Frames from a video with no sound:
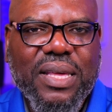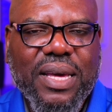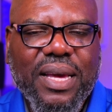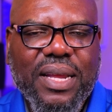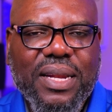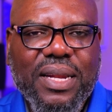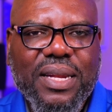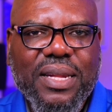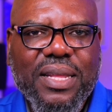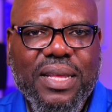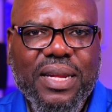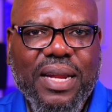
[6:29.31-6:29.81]

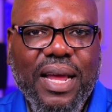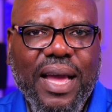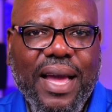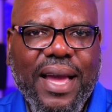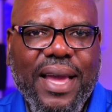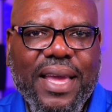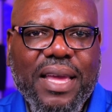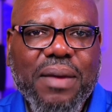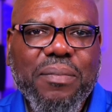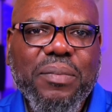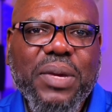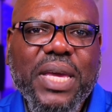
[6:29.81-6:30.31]
That
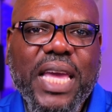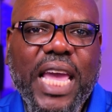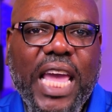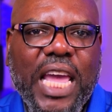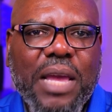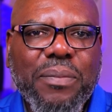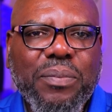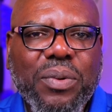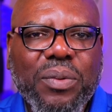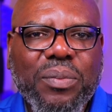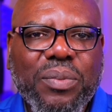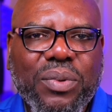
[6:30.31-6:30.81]
I am
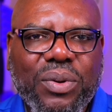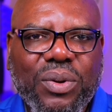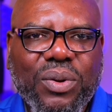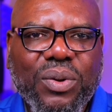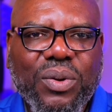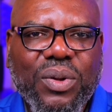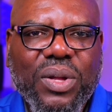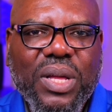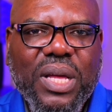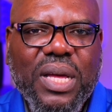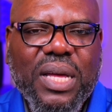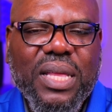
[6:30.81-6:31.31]

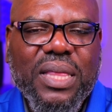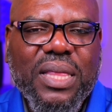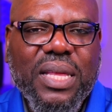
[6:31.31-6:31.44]
capable,